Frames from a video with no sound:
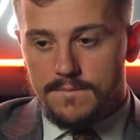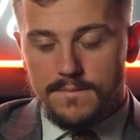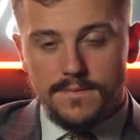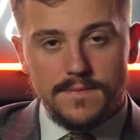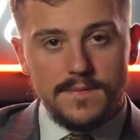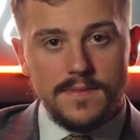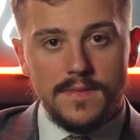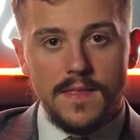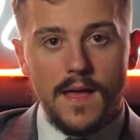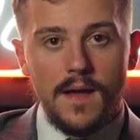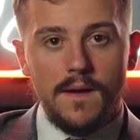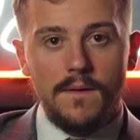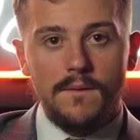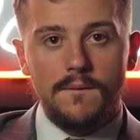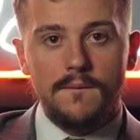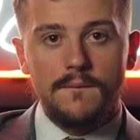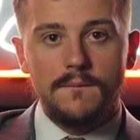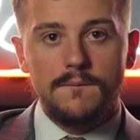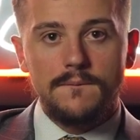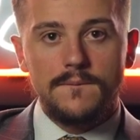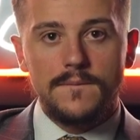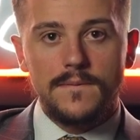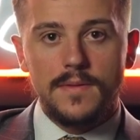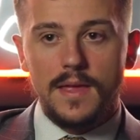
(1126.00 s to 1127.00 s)
No.
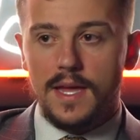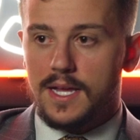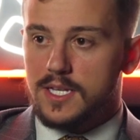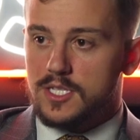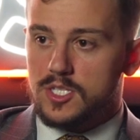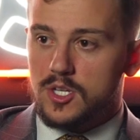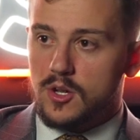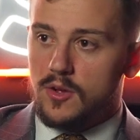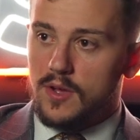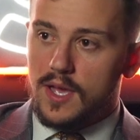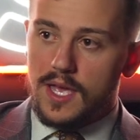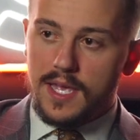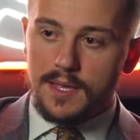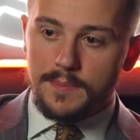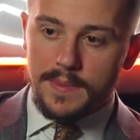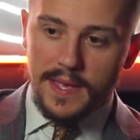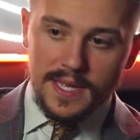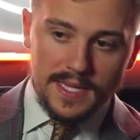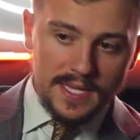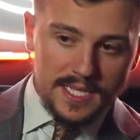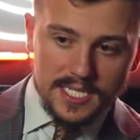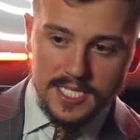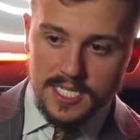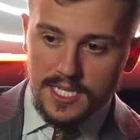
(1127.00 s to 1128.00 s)
And so, hey, man,
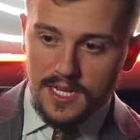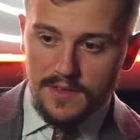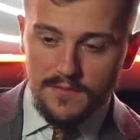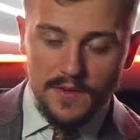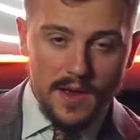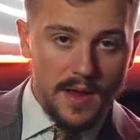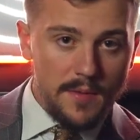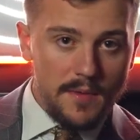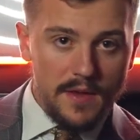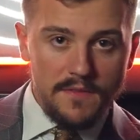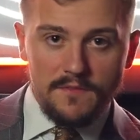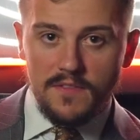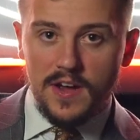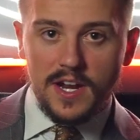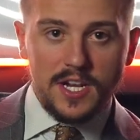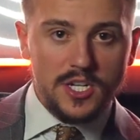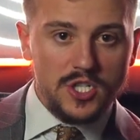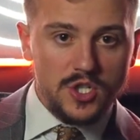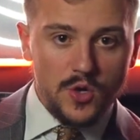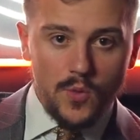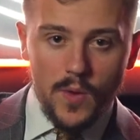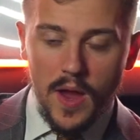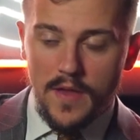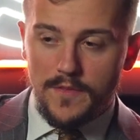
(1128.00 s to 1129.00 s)
listen, if I invited your
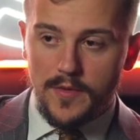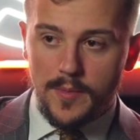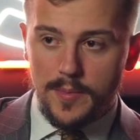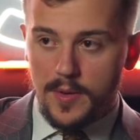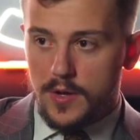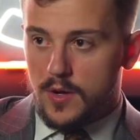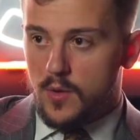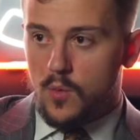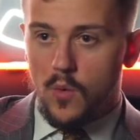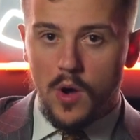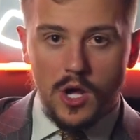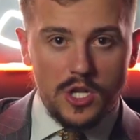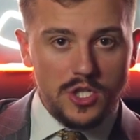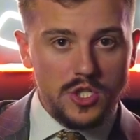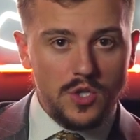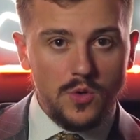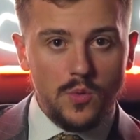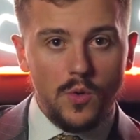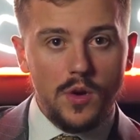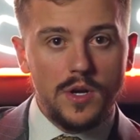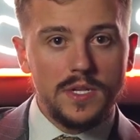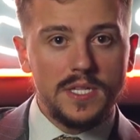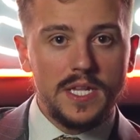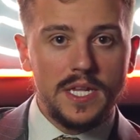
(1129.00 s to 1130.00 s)
wife up here to watch you
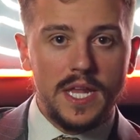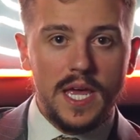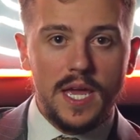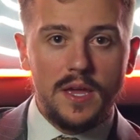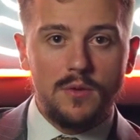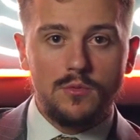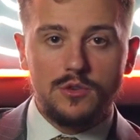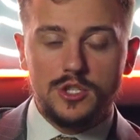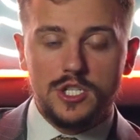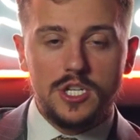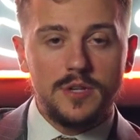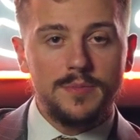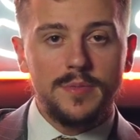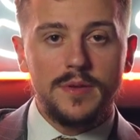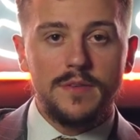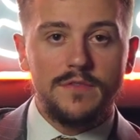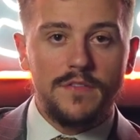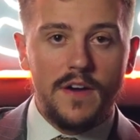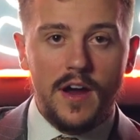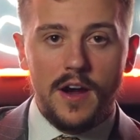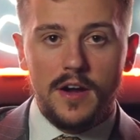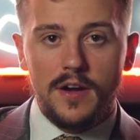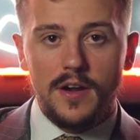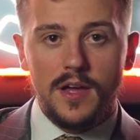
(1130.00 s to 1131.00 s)
work today, would she be
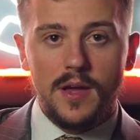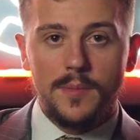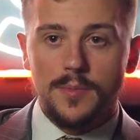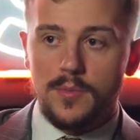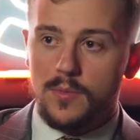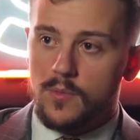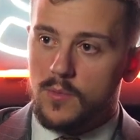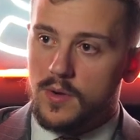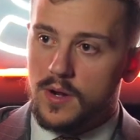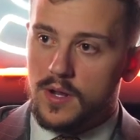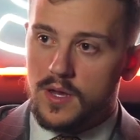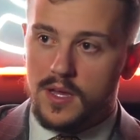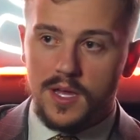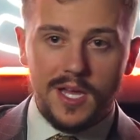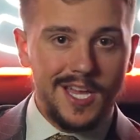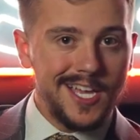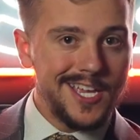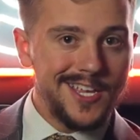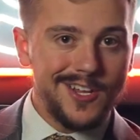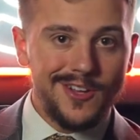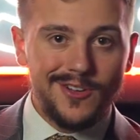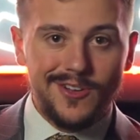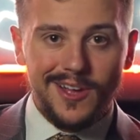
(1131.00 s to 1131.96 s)
fired up and want to,